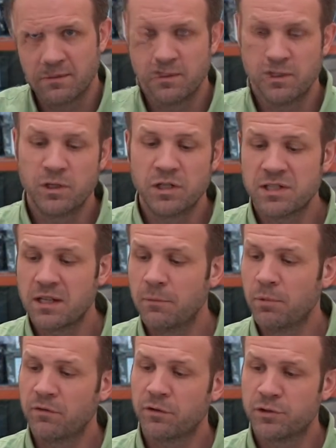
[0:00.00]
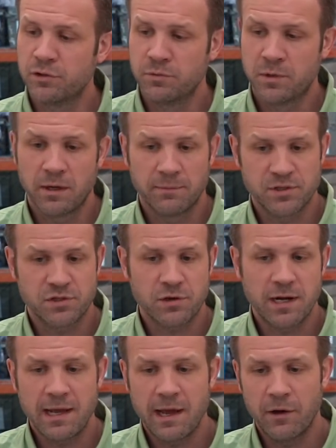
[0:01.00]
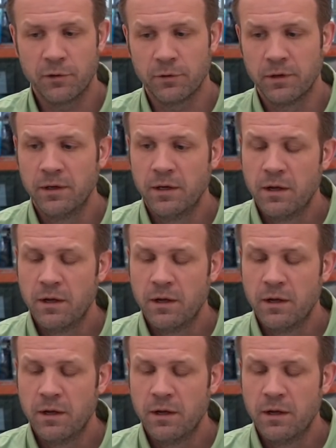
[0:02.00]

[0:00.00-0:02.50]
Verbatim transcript: If we just had the buffer tube come straight out